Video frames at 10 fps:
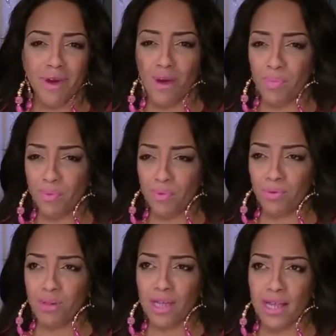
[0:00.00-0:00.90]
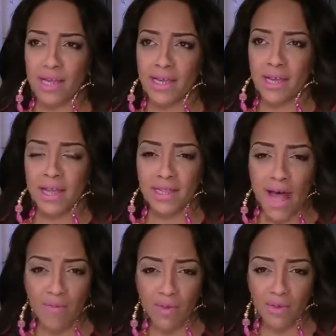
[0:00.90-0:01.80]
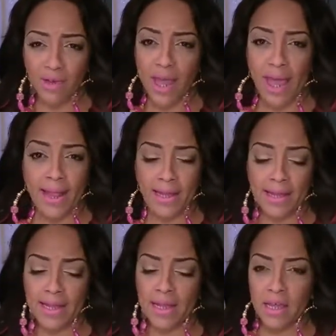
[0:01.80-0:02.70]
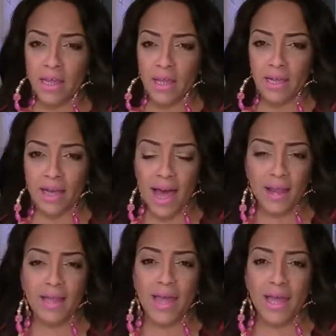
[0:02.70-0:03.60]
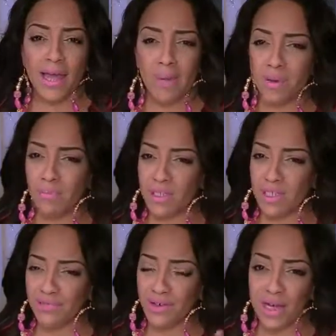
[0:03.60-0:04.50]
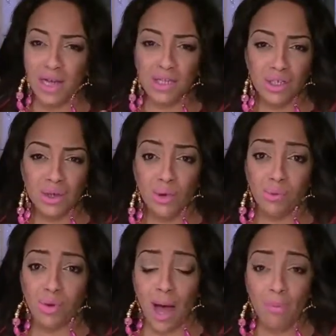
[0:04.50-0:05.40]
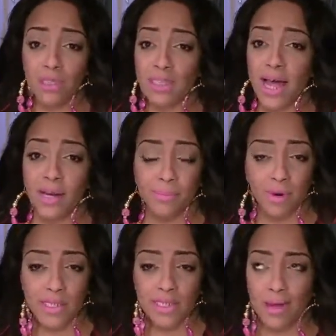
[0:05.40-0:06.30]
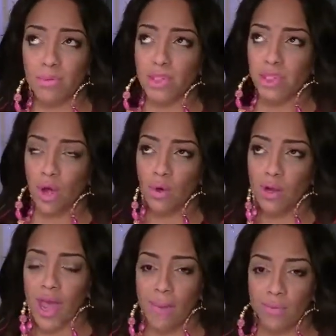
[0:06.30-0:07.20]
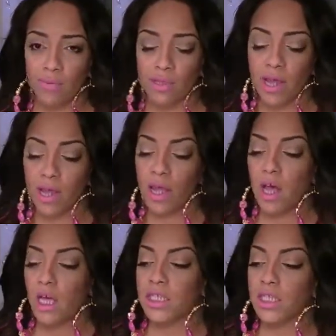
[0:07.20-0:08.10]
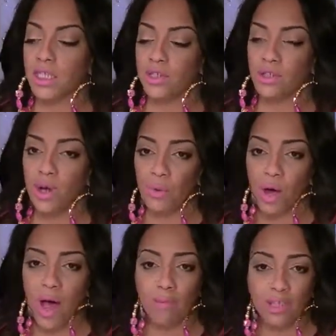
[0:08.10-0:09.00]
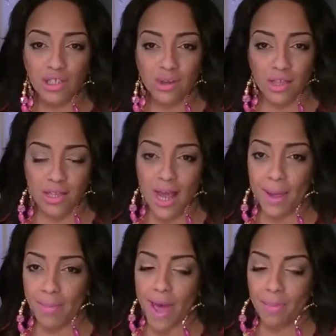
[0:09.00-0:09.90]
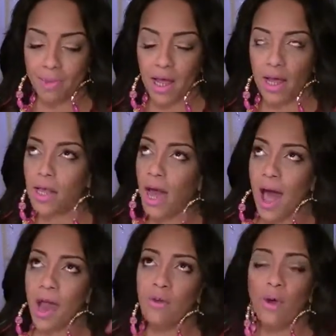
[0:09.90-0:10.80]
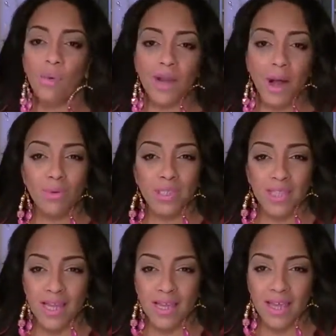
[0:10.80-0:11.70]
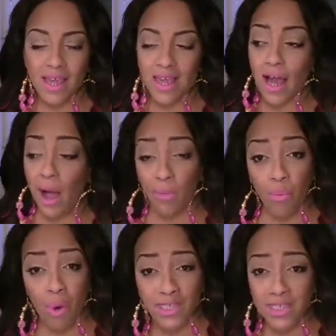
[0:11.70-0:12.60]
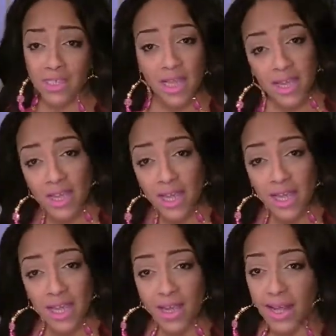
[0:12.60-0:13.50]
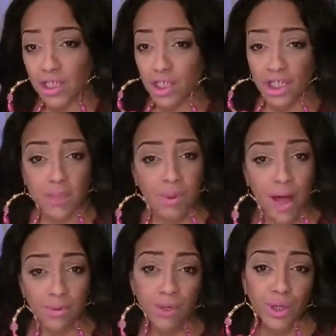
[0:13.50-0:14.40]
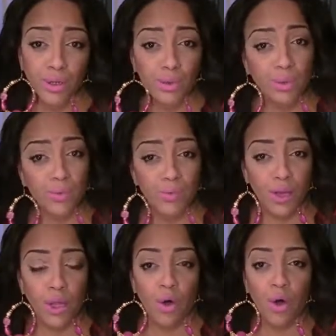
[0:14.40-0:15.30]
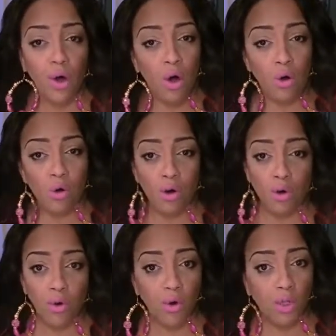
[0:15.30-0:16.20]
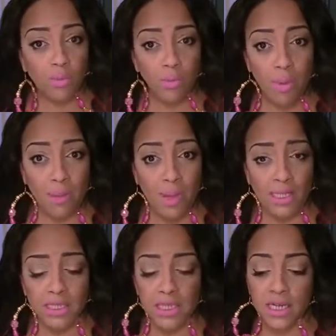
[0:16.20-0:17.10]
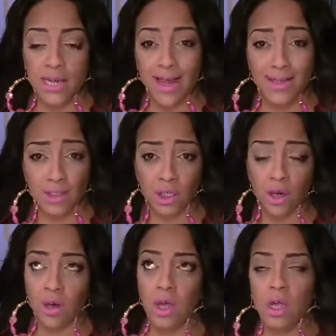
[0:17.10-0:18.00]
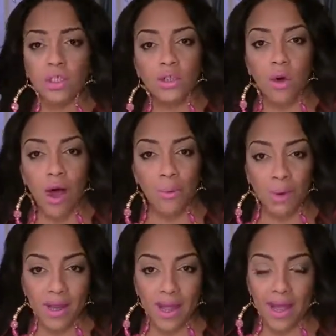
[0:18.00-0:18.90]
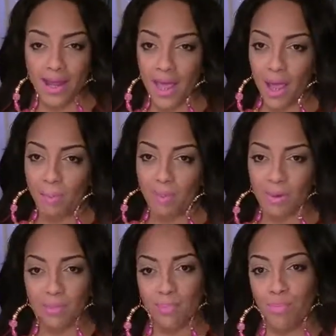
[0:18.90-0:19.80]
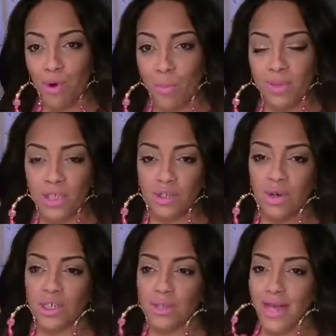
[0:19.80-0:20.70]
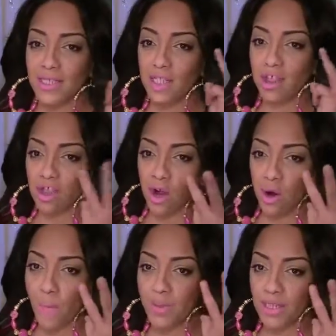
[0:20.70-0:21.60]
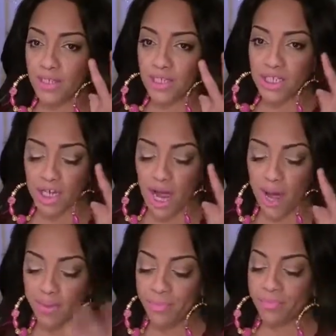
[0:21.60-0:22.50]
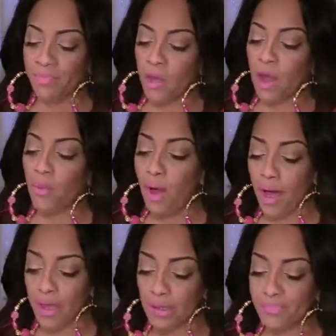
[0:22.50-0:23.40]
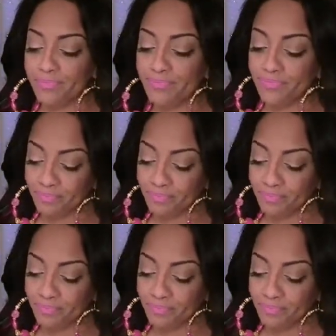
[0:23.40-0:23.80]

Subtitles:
purple, looked like lavender candy, kind of like, but it was different colors. So I was not impressed. I was so unhappy with that. So I said, you know what, I'm just going to dye it back blonde. I don't know what I was thinking. I wasn't thinking, and I should have just popped on a YouTube video or called my bestie and asked her. So I went ahead and put more bleach on it. So that's the 3rd bleach job. Well,